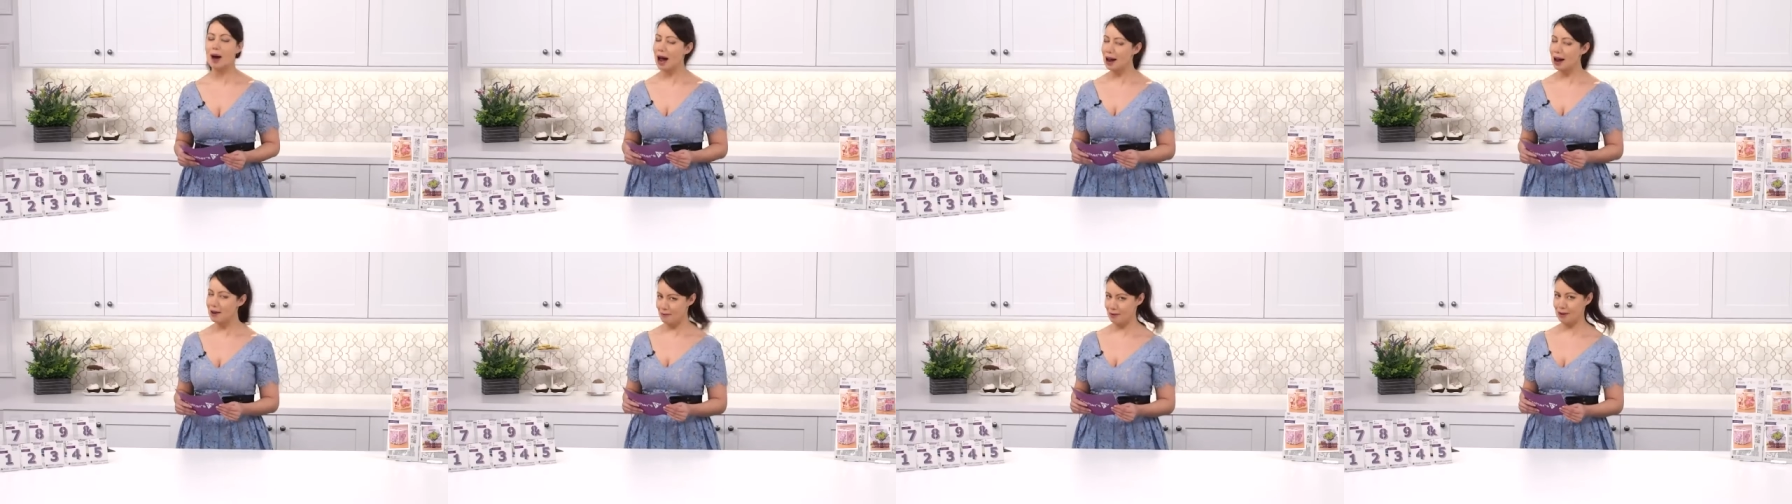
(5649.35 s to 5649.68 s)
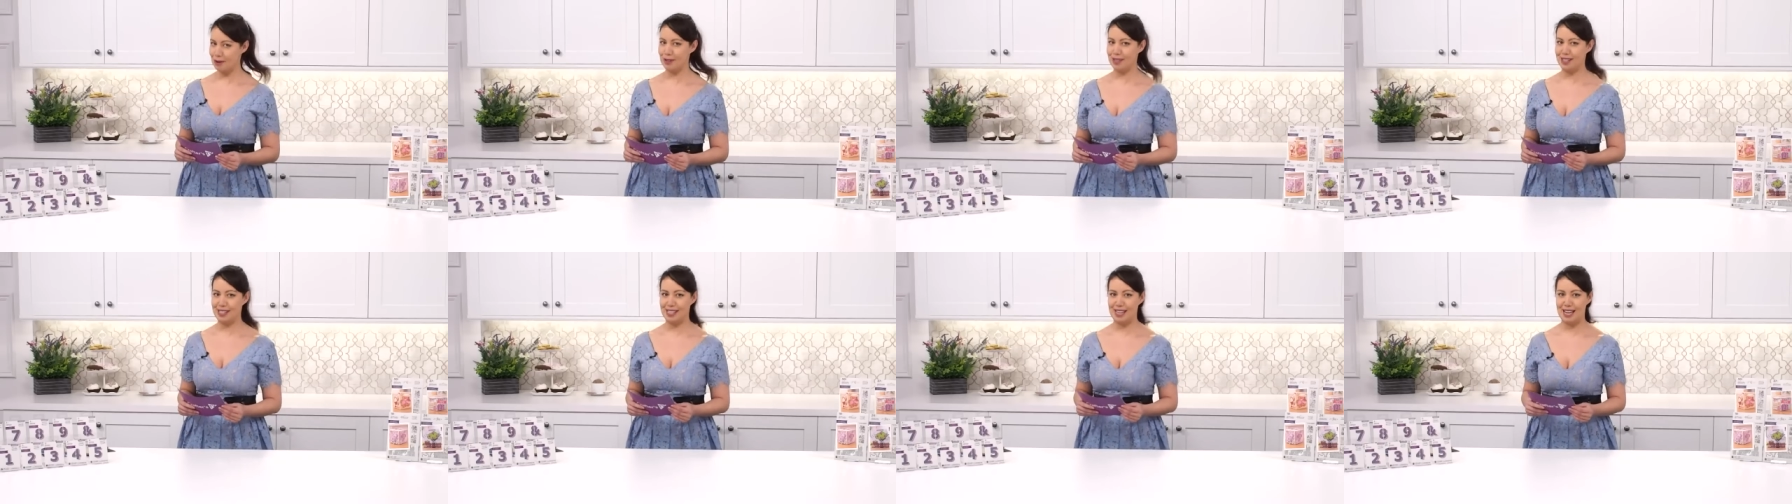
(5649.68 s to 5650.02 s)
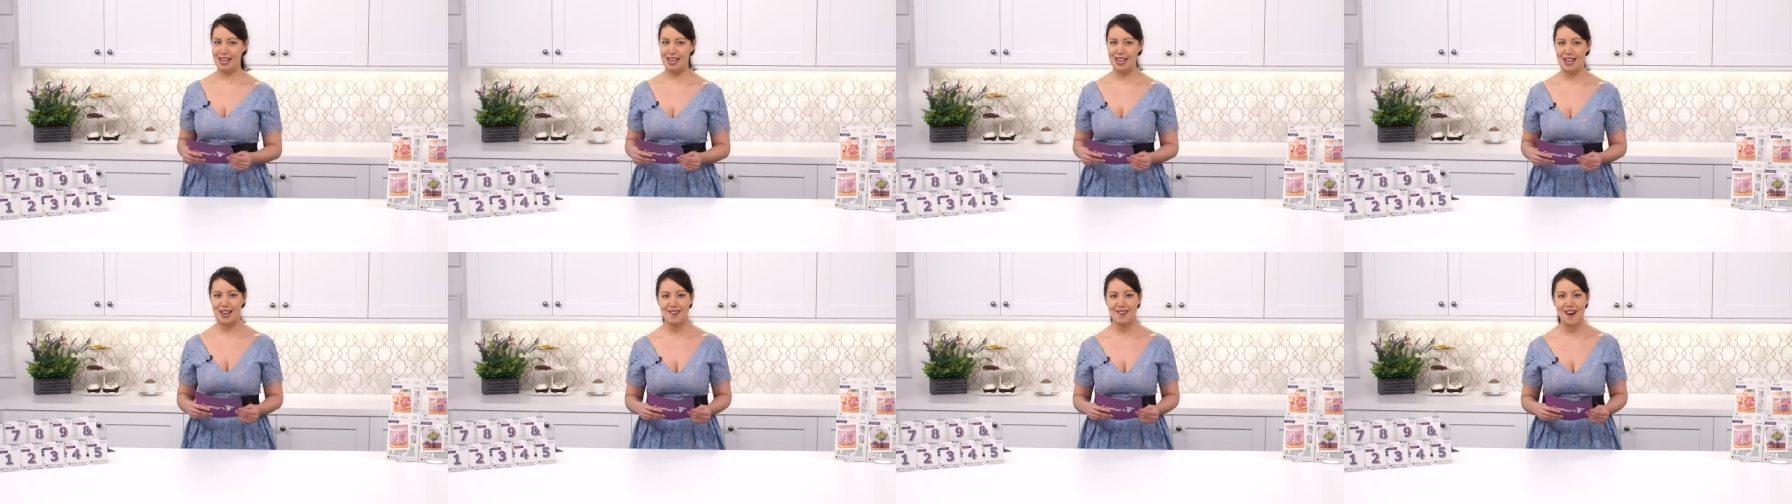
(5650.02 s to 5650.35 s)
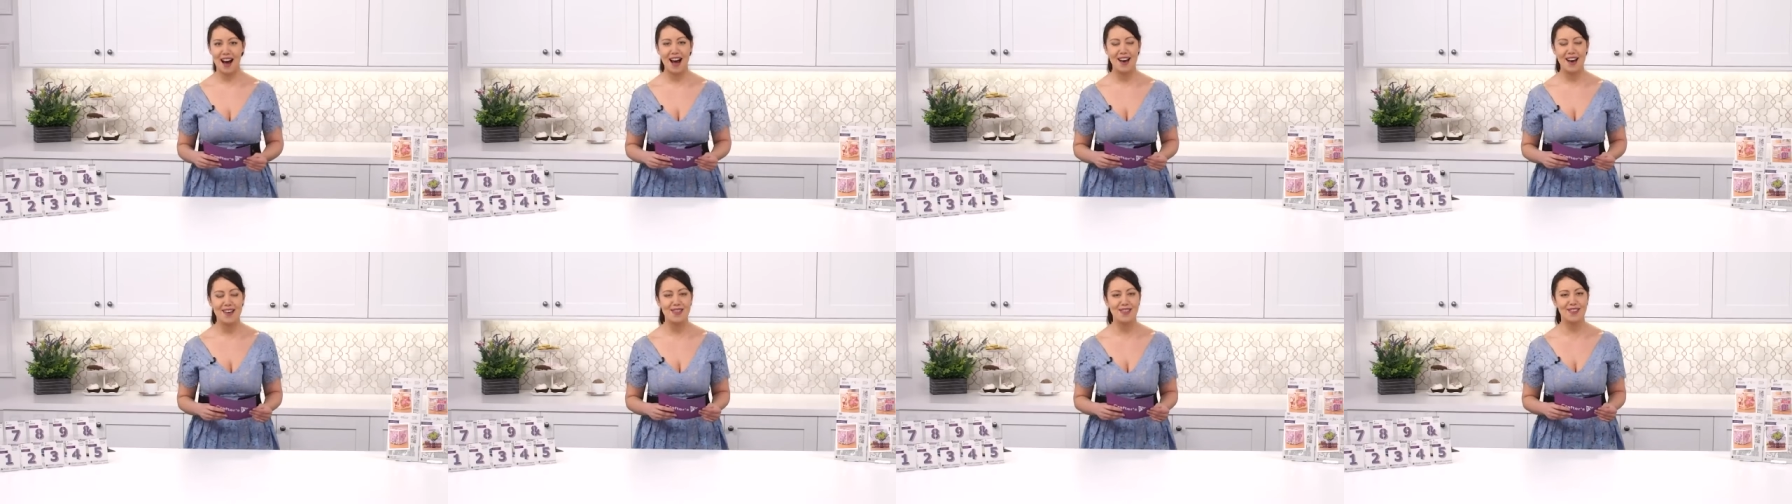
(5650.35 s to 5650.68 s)
I will see you
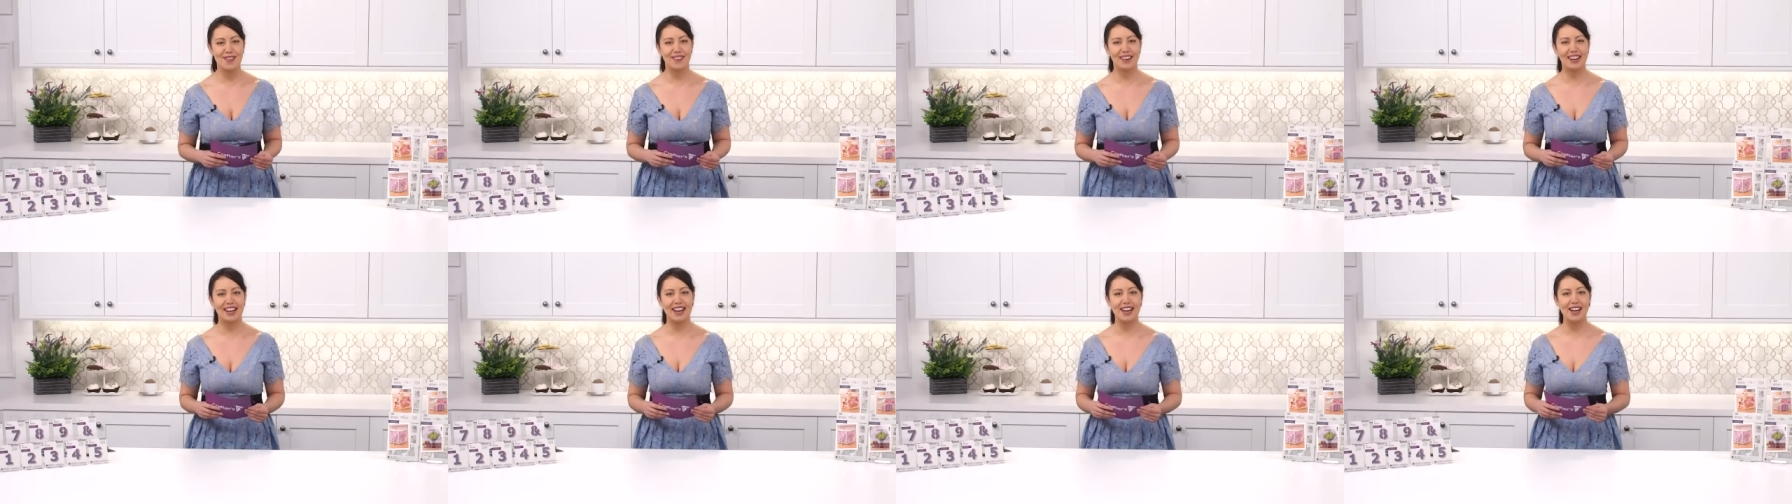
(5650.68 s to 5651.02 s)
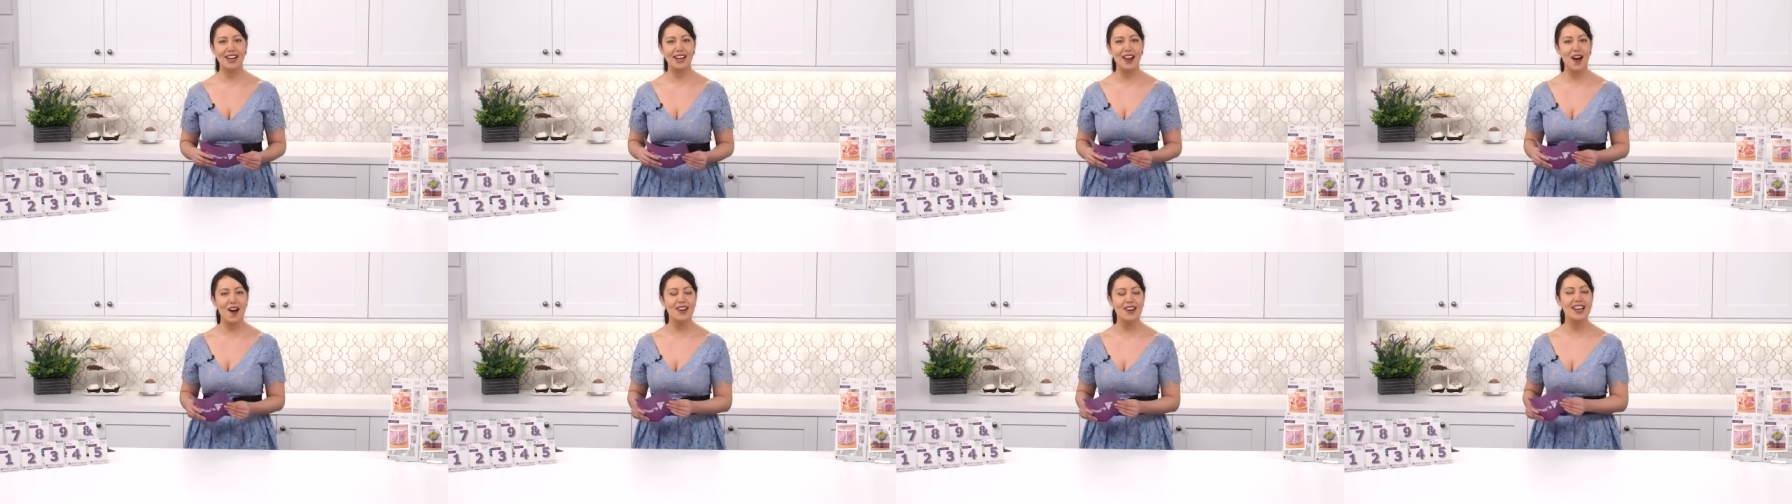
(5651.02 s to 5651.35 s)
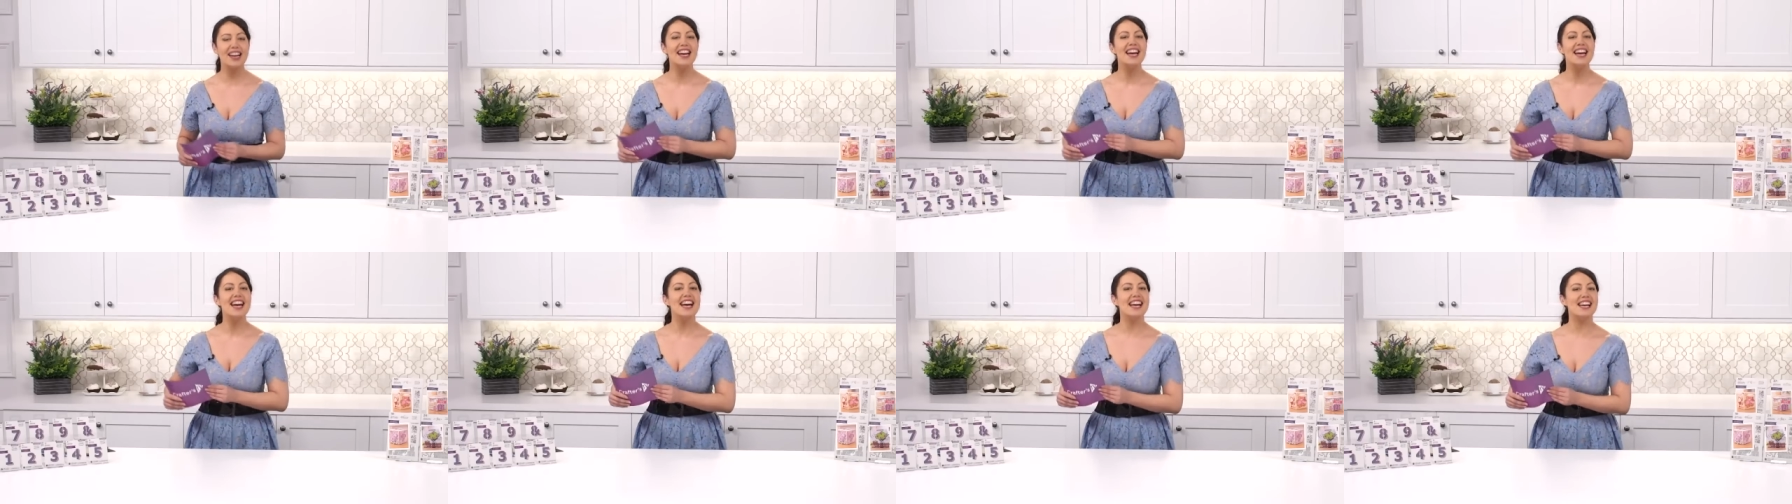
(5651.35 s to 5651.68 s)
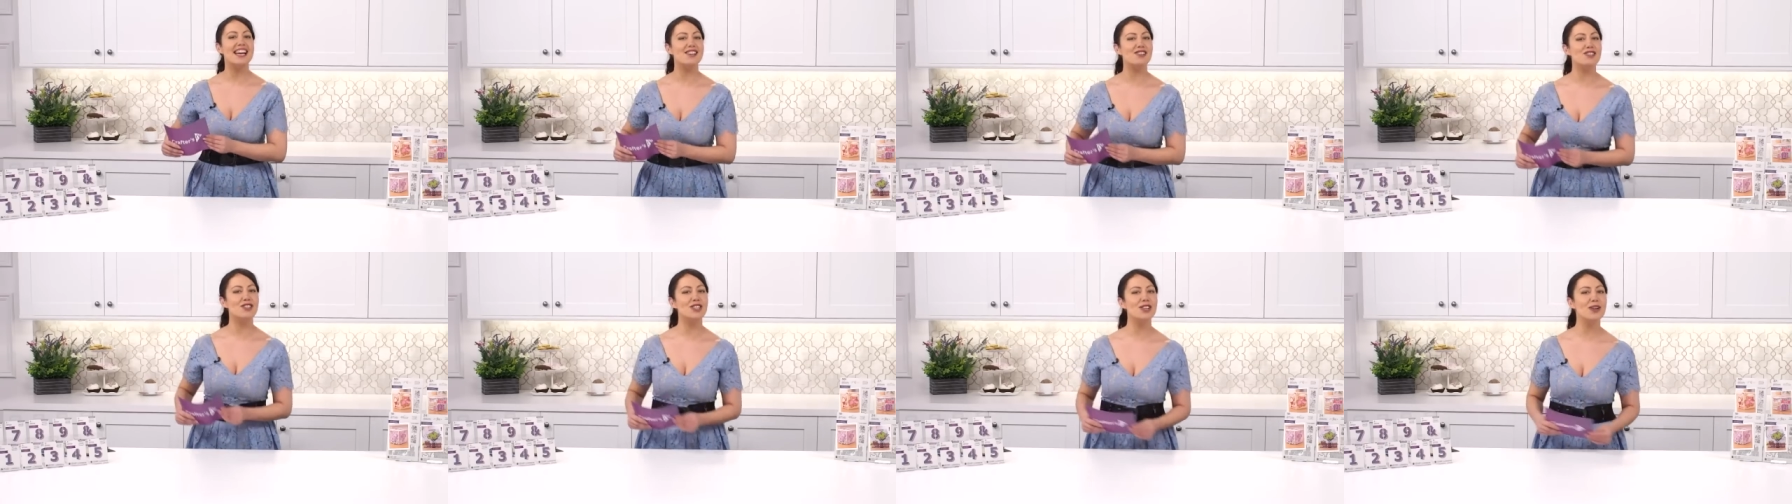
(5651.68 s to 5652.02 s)
at 3 o'clock.
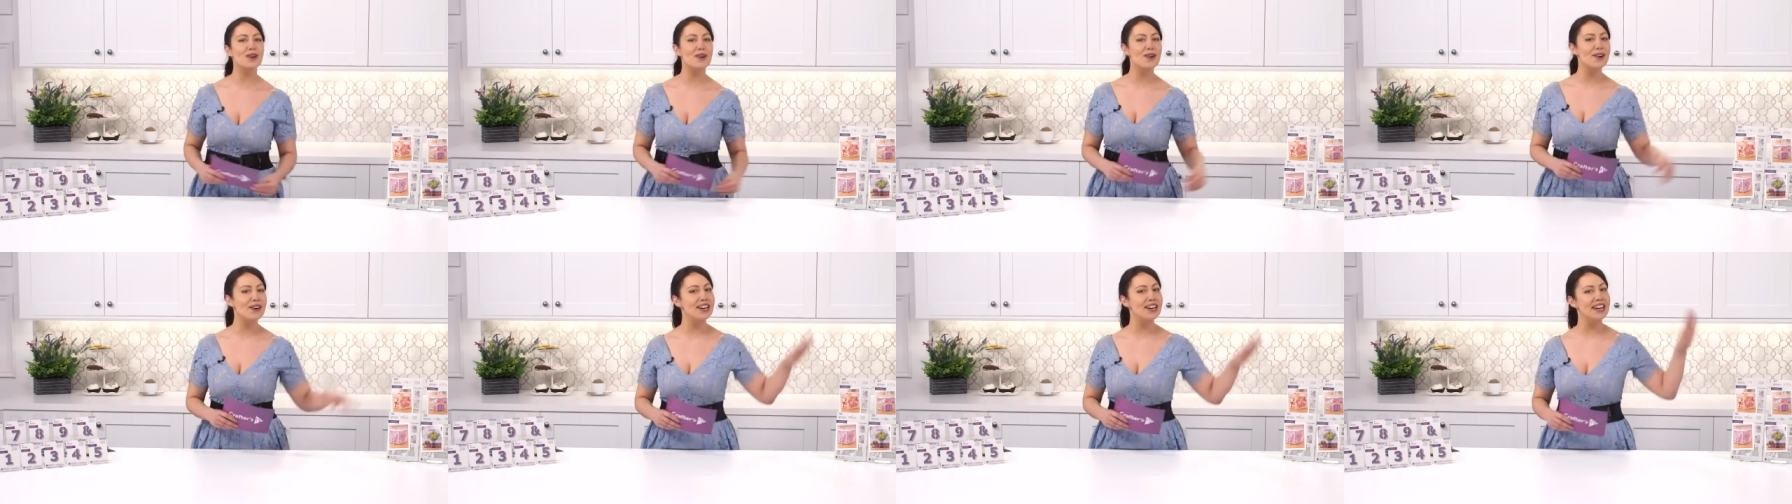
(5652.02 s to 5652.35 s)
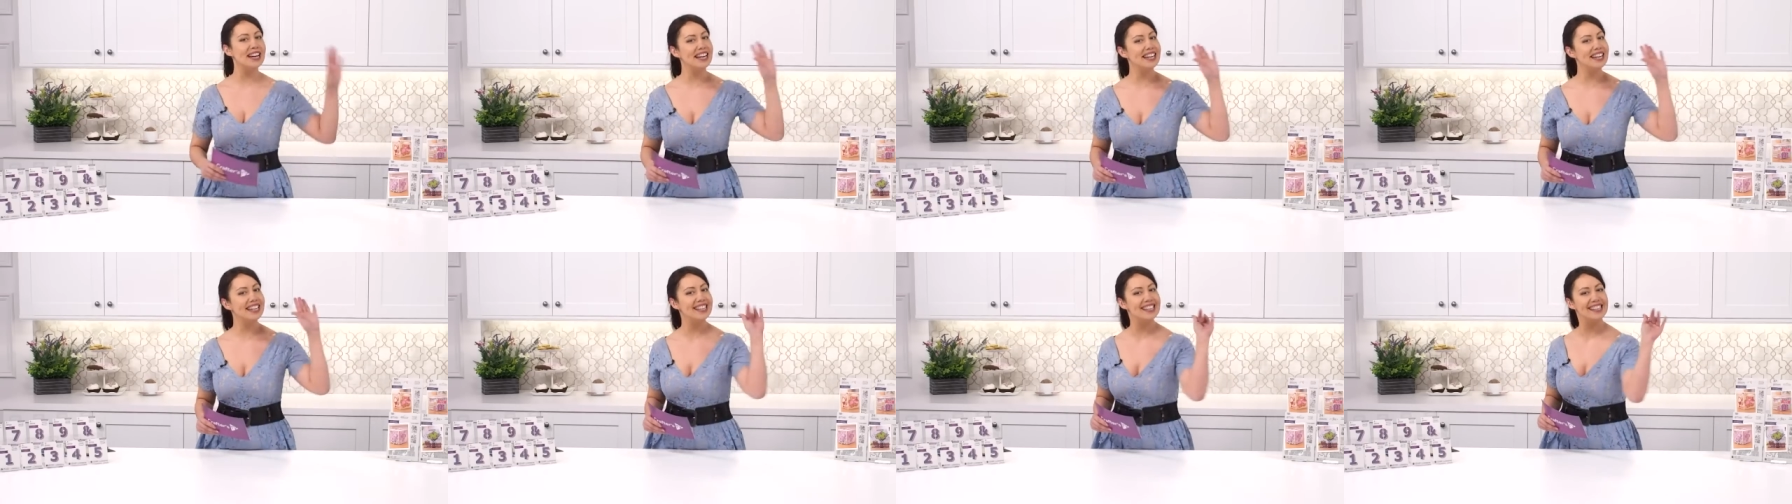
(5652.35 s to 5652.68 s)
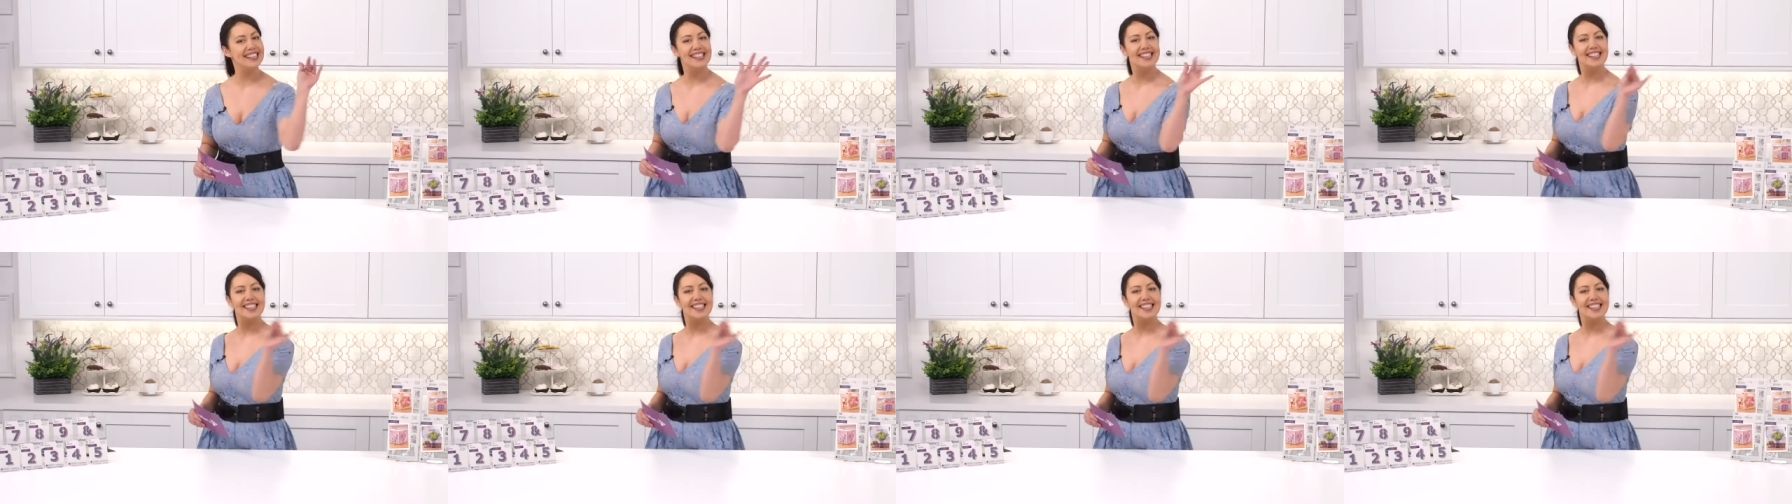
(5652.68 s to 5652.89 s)
Enjoy!